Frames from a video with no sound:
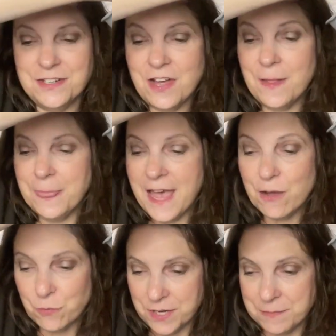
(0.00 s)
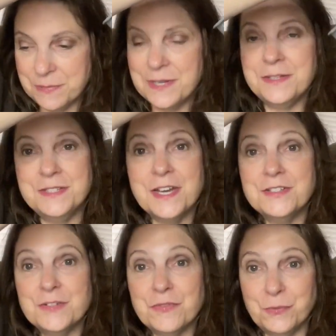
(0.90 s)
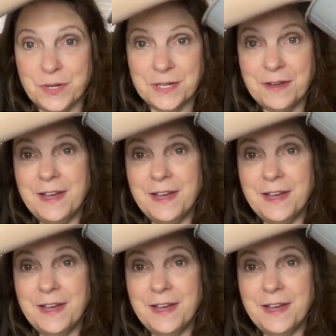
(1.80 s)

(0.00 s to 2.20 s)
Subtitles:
Not that one, but a different one.